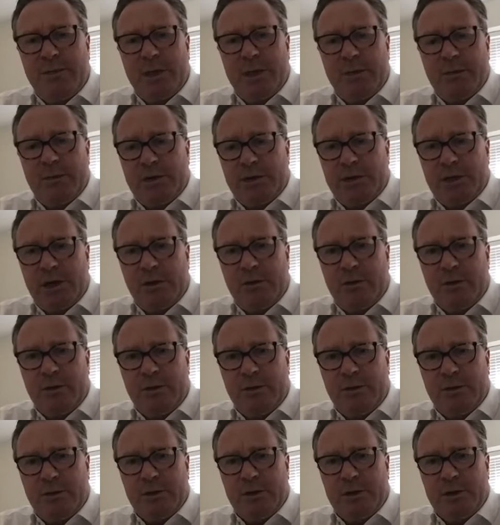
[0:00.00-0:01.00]
able to show
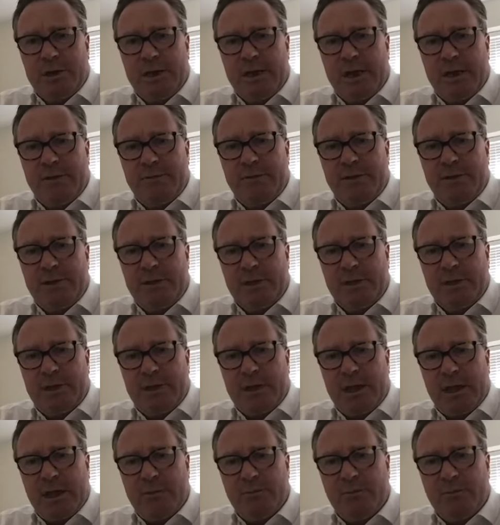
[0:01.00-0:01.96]
you that the evidence